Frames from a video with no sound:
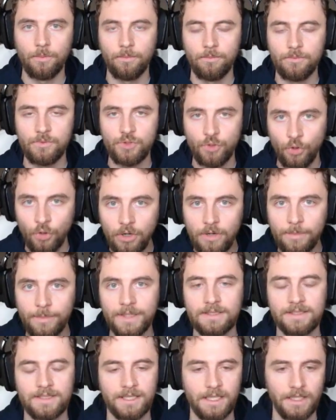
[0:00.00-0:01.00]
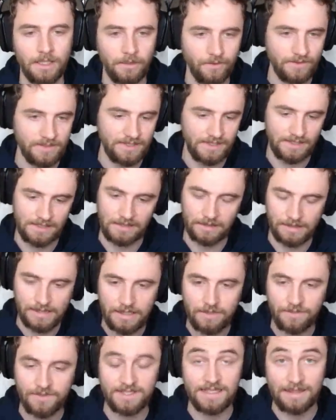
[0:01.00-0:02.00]
tournaments, King of the Sea,
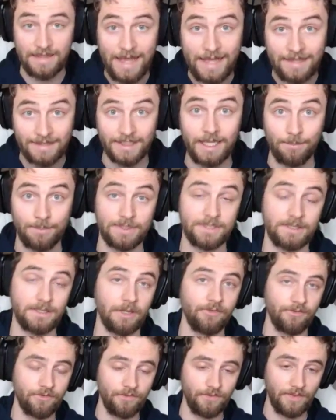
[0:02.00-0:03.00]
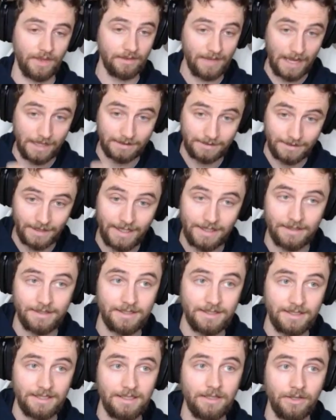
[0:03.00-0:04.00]
League of the Sea, that type of stuff. I'd like
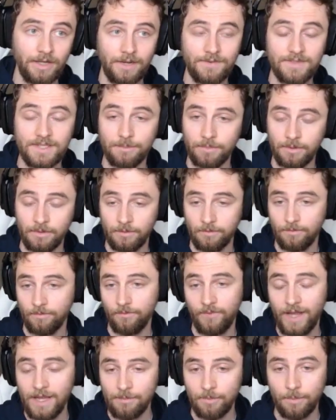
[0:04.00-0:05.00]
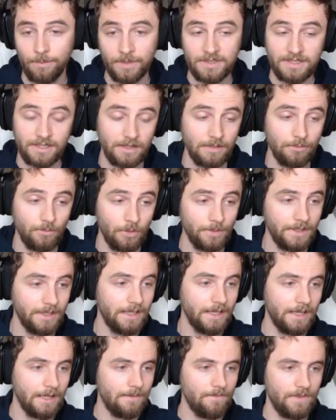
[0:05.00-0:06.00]
to see the Graf Zeppelin become viable, because at the moment
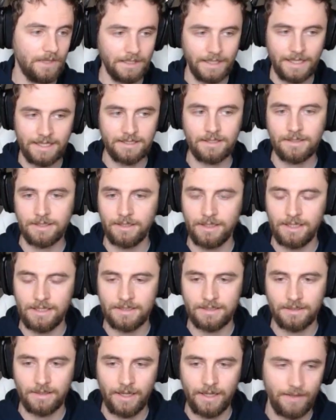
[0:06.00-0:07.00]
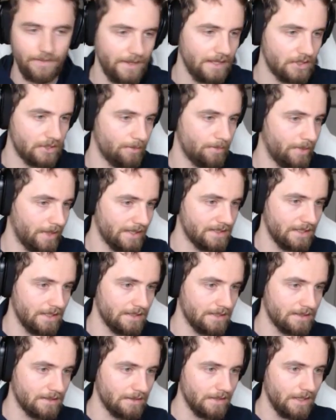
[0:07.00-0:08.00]
the Lexington isn't and the Enterprise
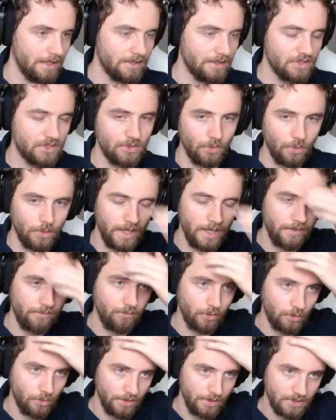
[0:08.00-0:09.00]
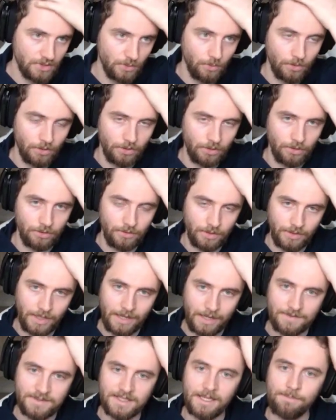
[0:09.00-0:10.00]
isn't. So if we're going to work on the
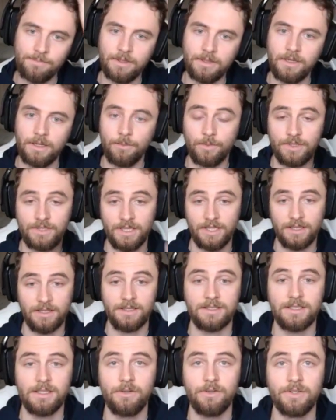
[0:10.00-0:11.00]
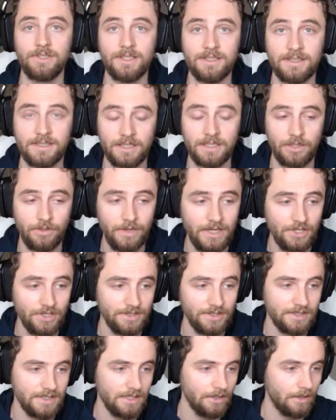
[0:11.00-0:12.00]
Graf Zeppelin and we're taking serious
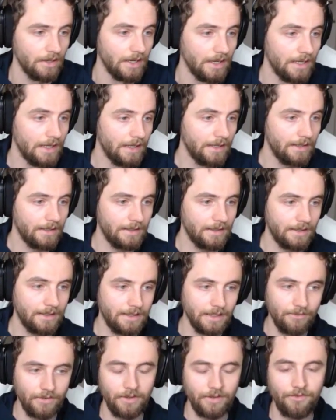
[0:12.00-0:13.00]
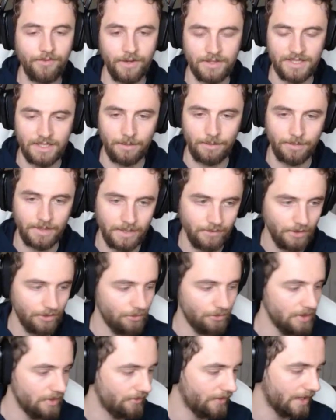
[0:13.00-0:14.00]
considerations here, give it a fighter setup, give it
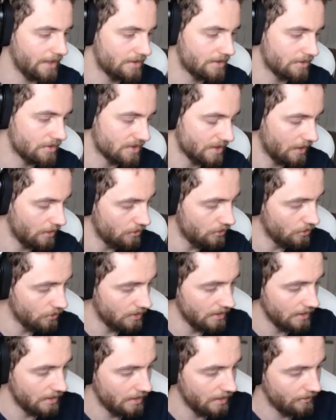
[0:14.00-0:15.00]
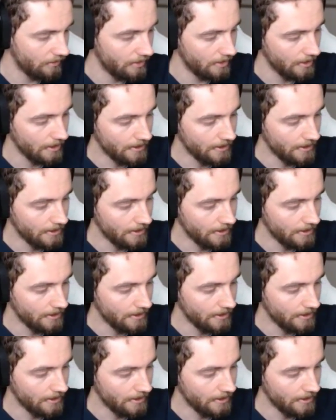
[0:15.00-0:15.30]
3 fighters. Now you can give it